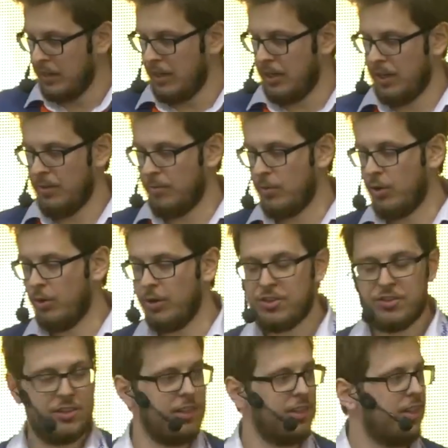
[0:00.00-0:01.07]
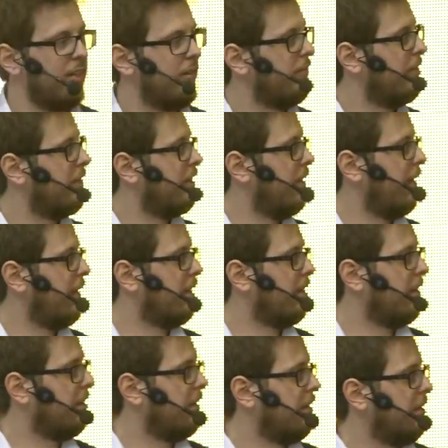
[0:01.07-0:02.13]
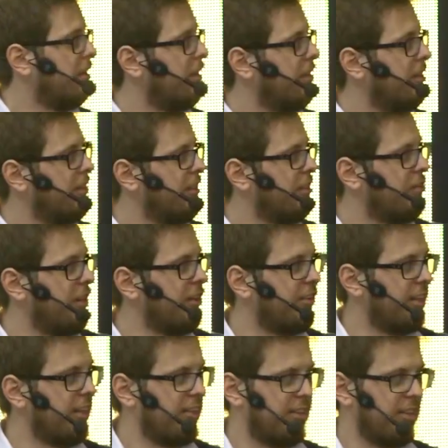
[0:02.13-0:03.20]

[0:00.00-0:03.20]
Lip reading: Originally, like Transtec is